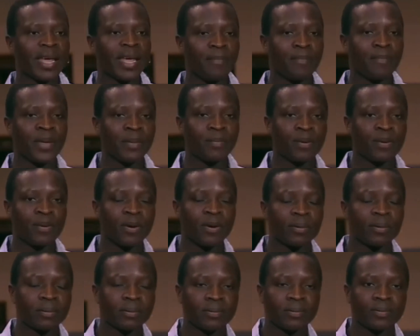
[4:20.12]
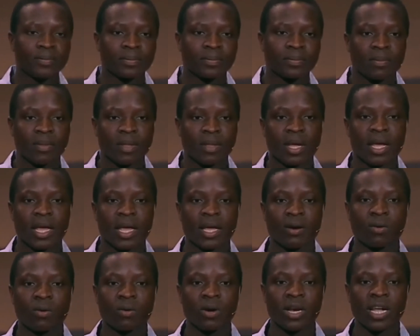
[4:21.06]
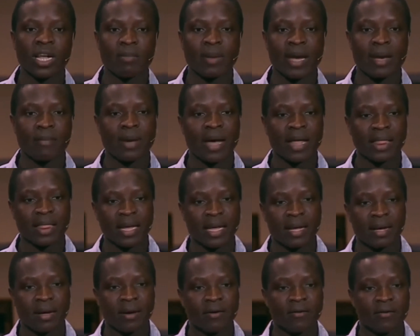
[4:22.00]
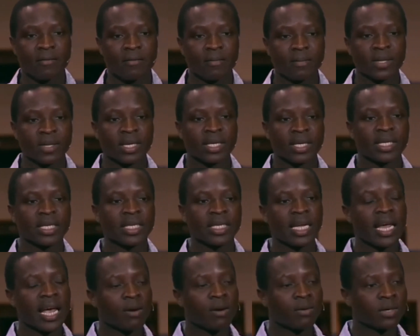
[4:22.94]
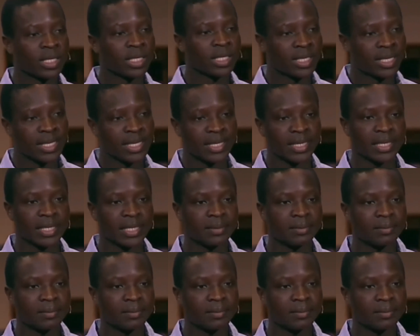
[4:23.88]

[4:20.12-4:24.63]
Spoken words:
people, including my mother, said I was crazy.